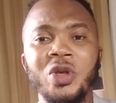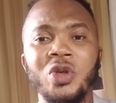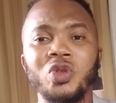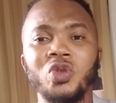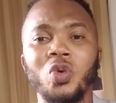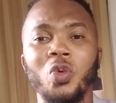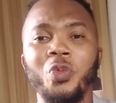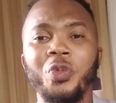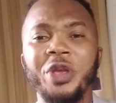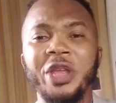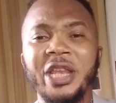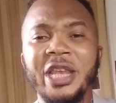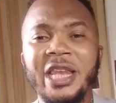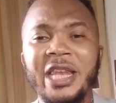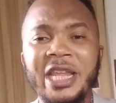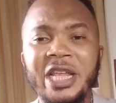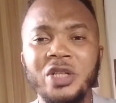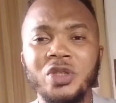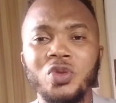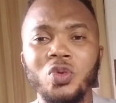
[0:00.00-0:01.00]
So we
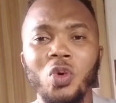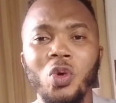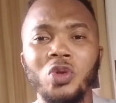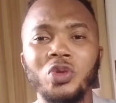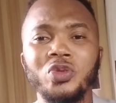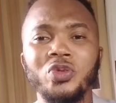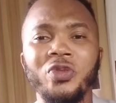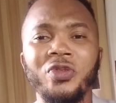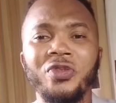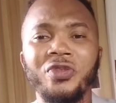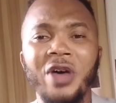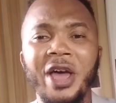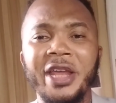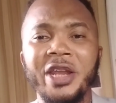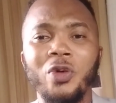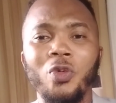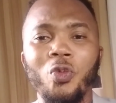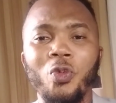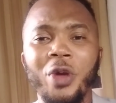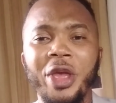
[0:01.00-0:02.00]
need to also
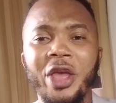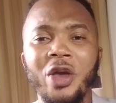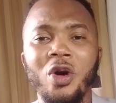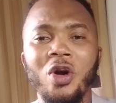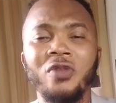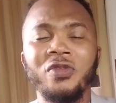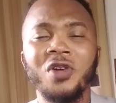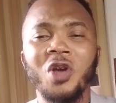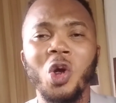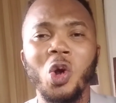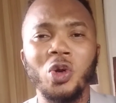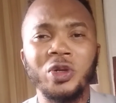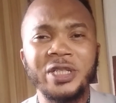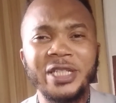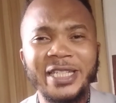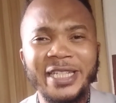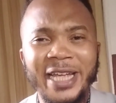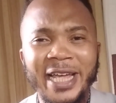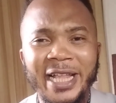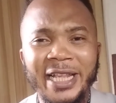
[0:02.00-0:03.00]
find a way of
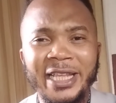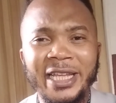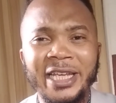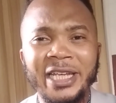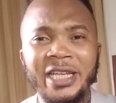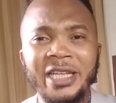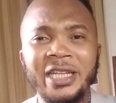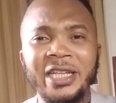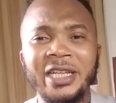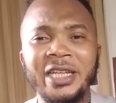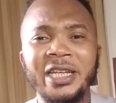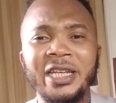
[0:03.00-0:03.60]
curtailing